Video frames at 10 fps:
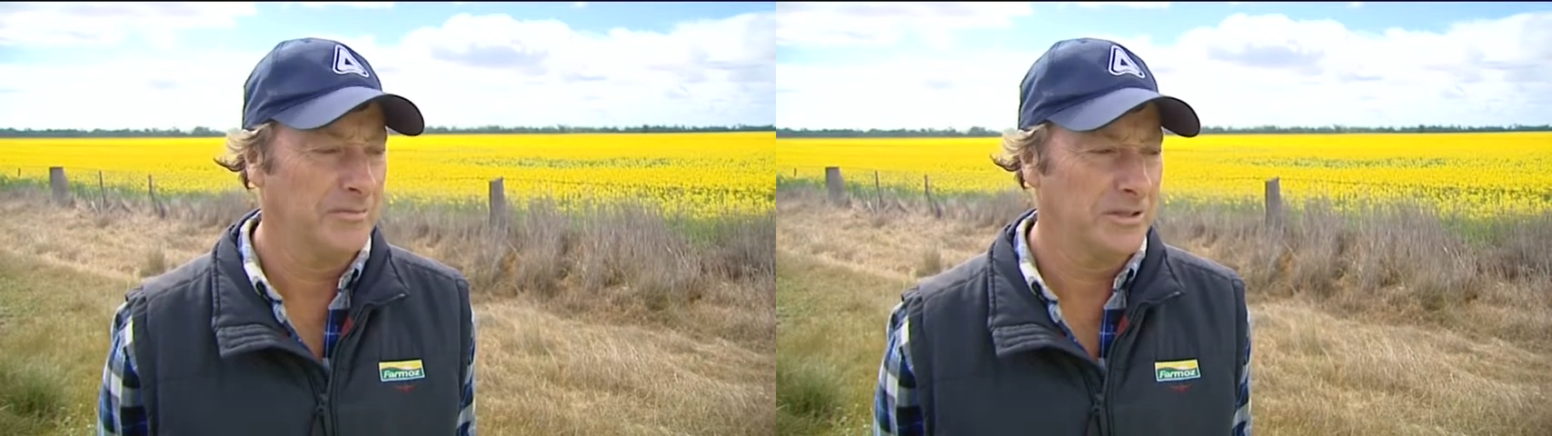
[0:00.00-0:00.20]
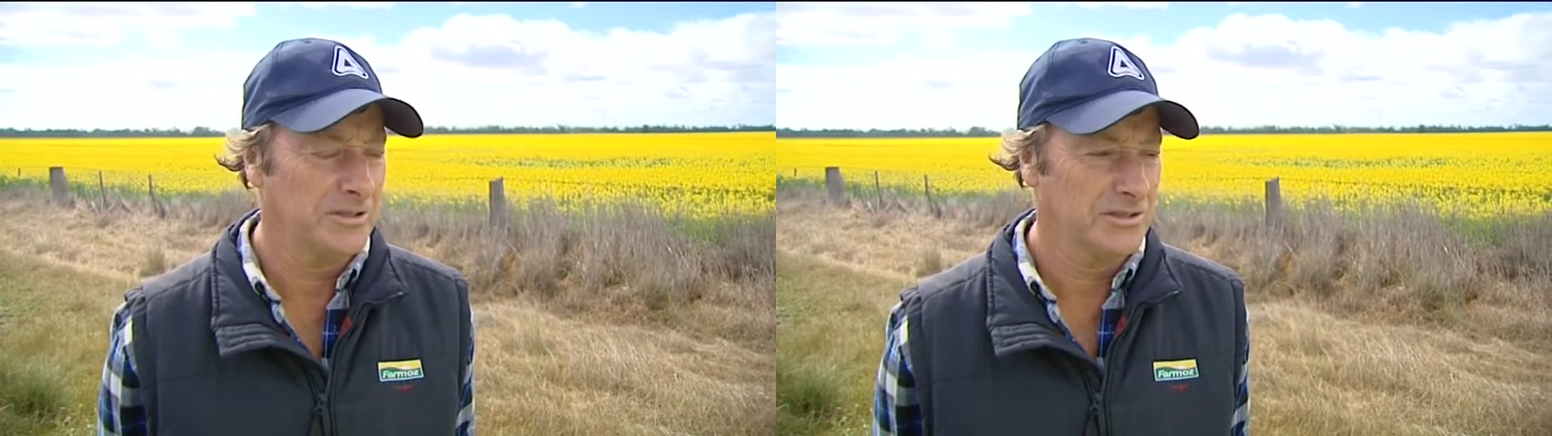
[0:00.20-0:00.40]

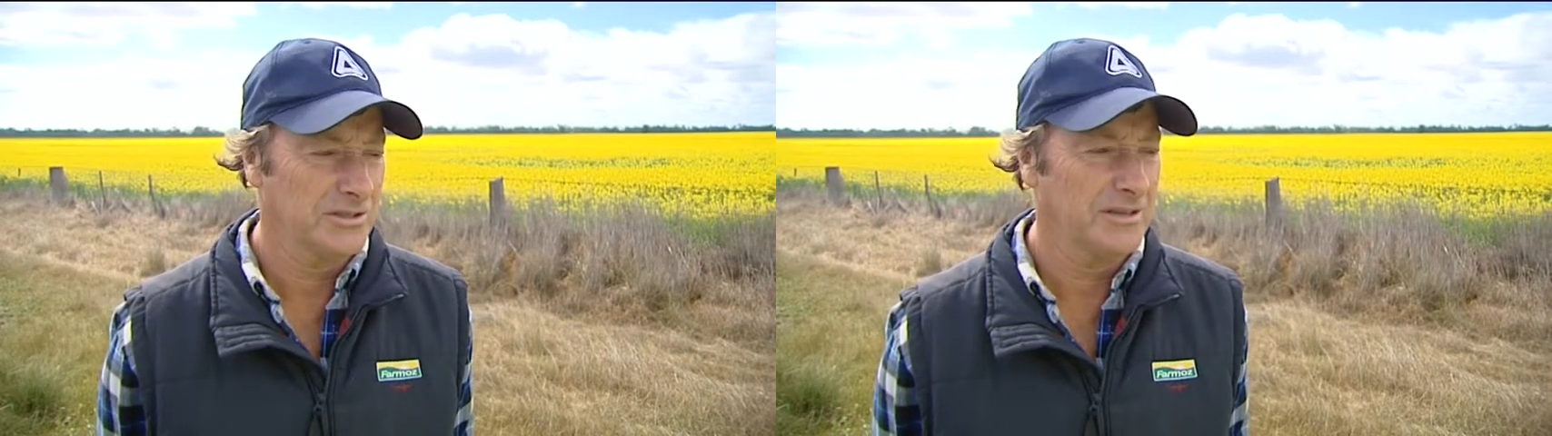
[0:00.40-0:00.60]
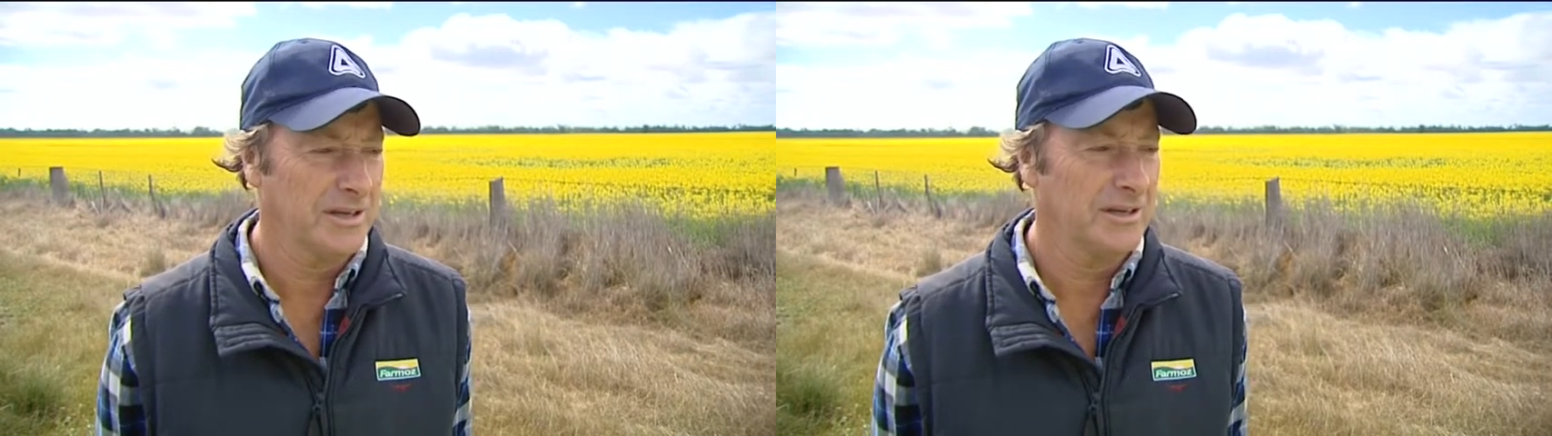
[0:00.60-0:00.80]
but
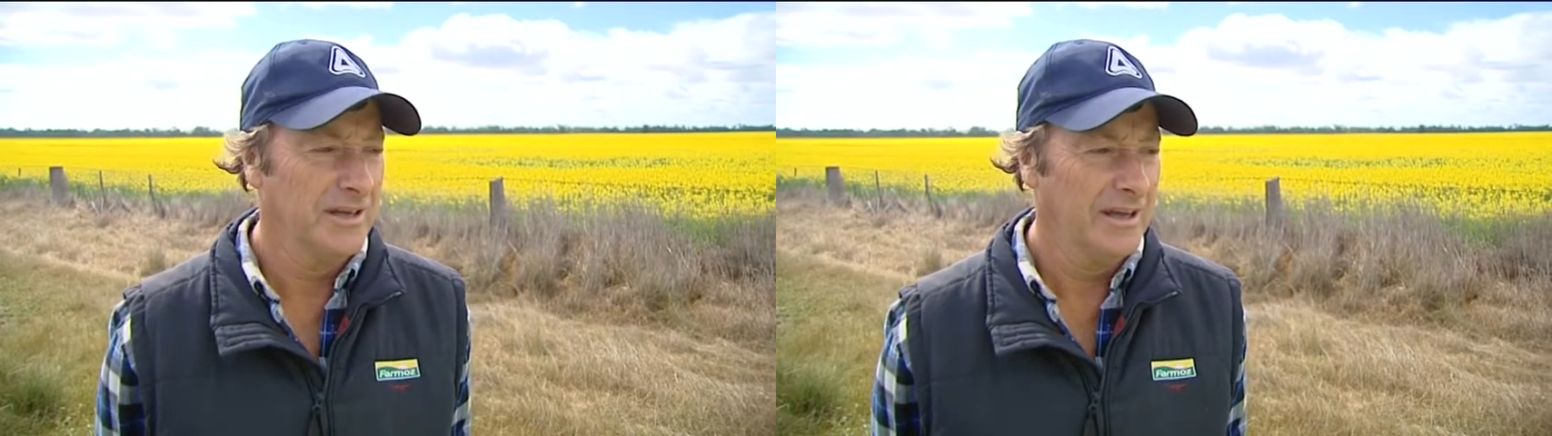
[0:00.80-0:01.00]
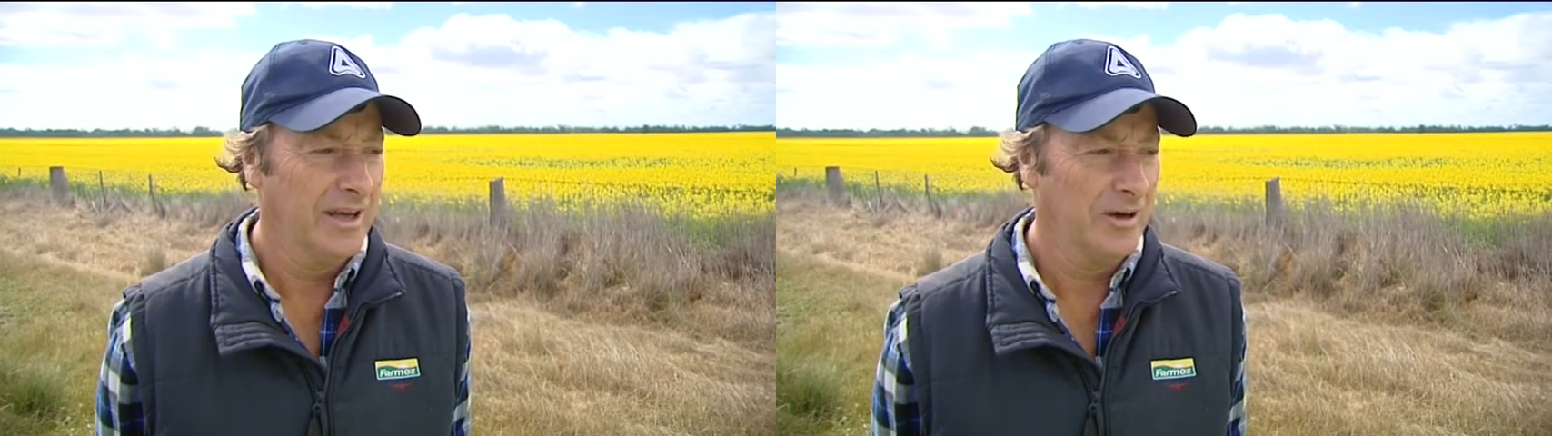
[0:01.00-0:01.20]
just to
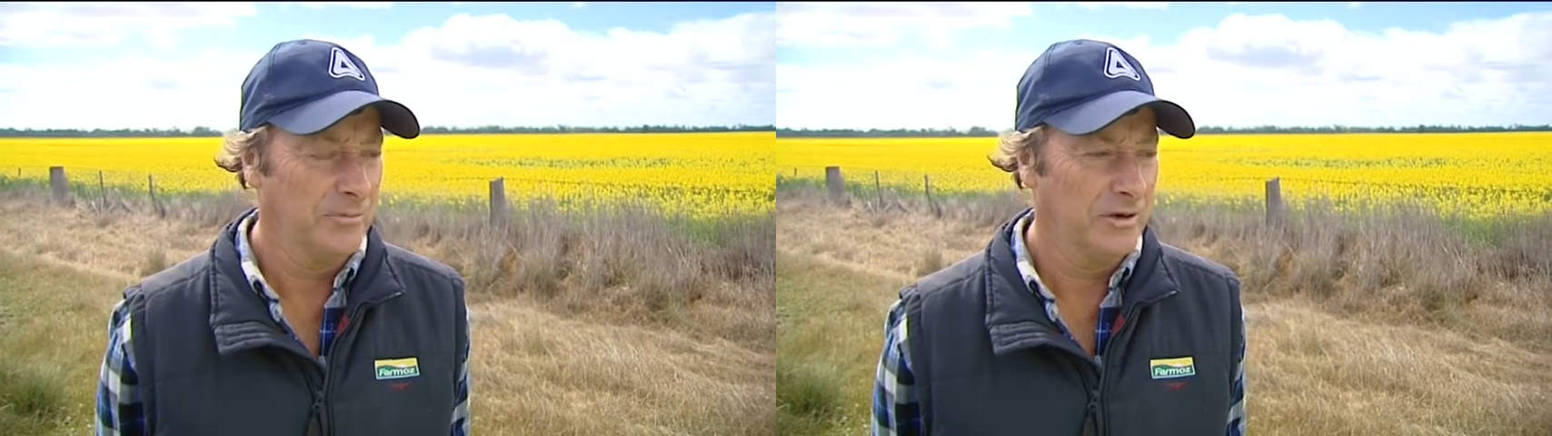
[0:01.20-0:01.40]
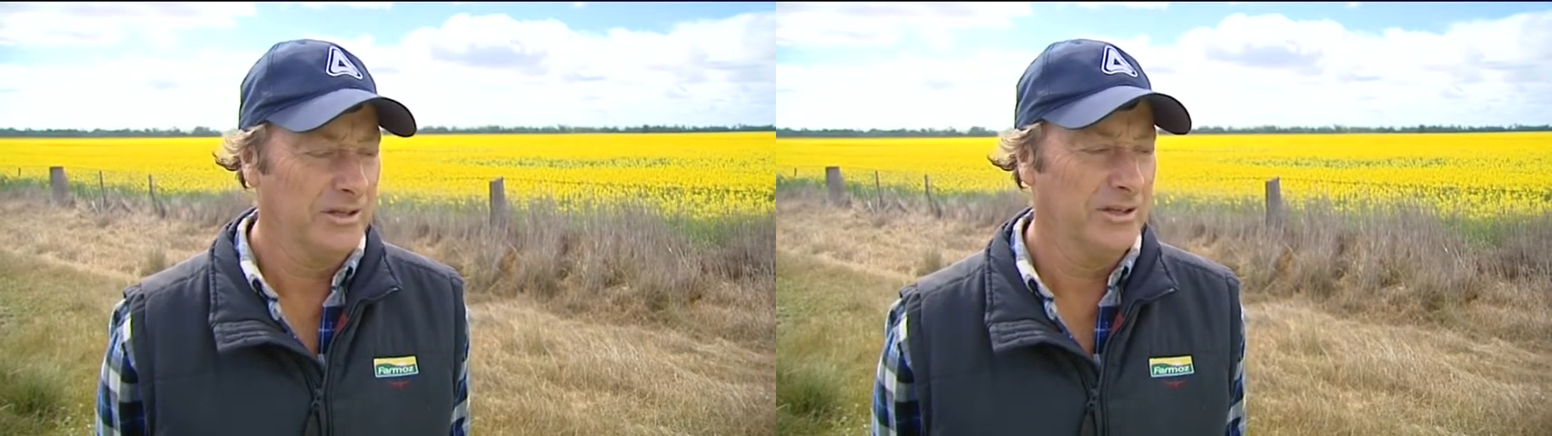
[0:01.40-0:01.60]

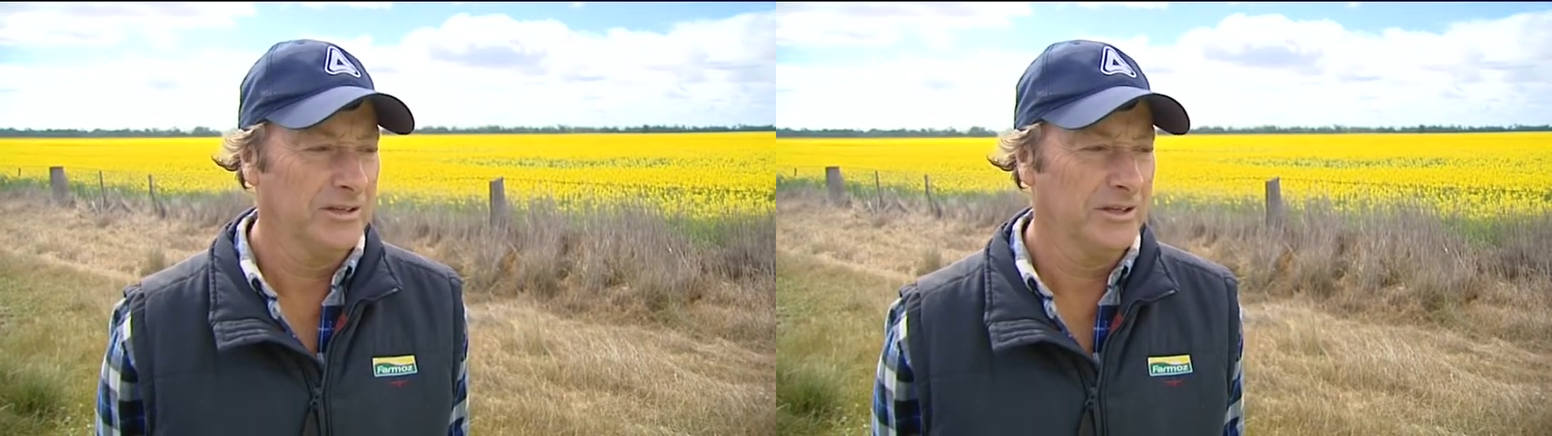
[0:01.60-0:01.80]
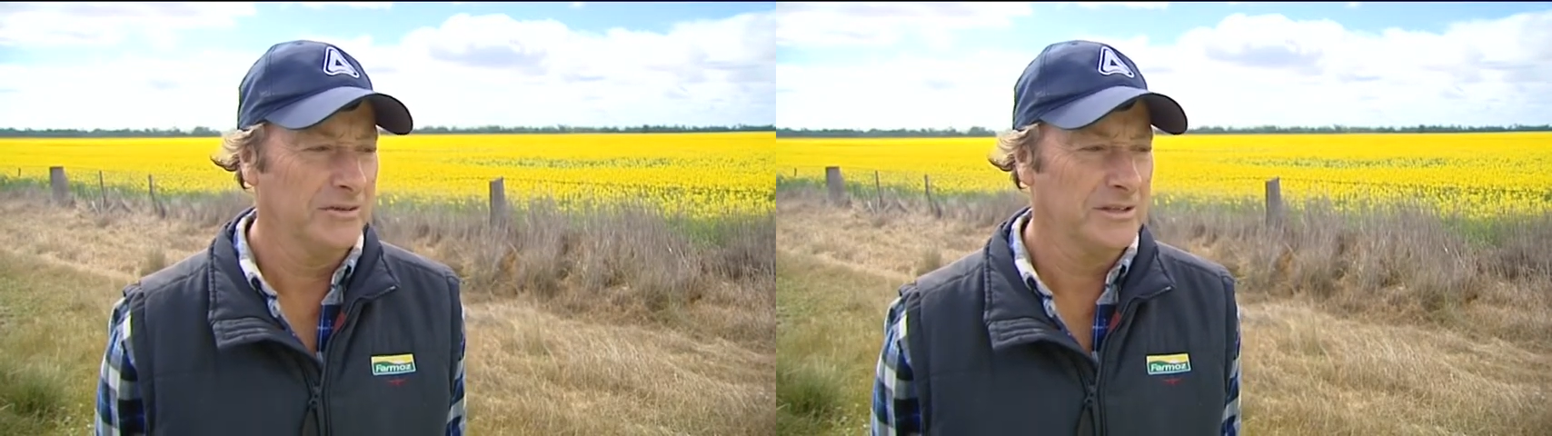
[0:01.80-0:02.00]
help what
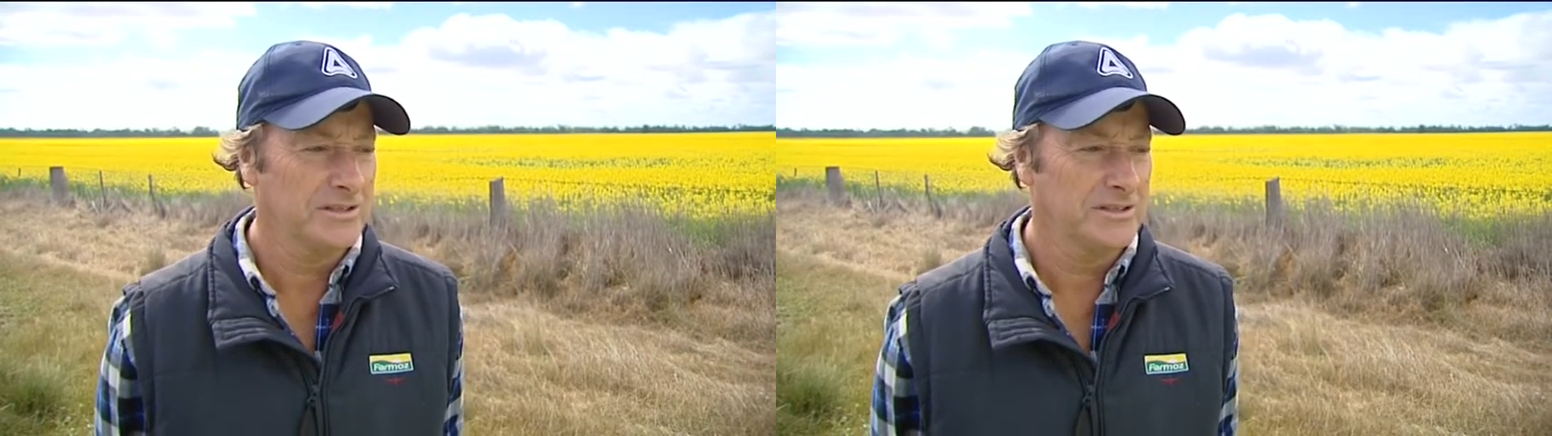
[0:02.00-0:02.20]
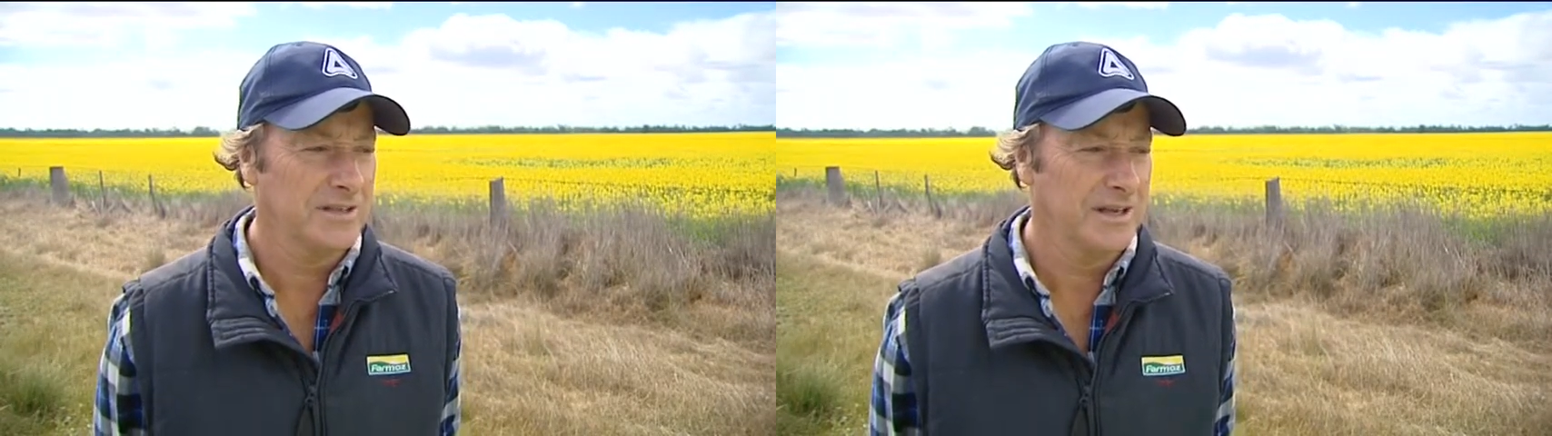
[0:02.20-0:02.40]
yield there is.